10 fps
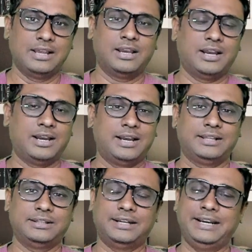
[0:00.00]

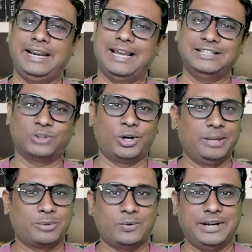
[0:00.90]
The data is
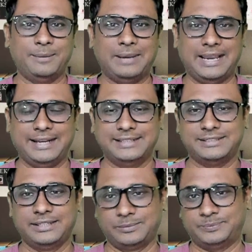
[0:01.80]
already provided by NSE.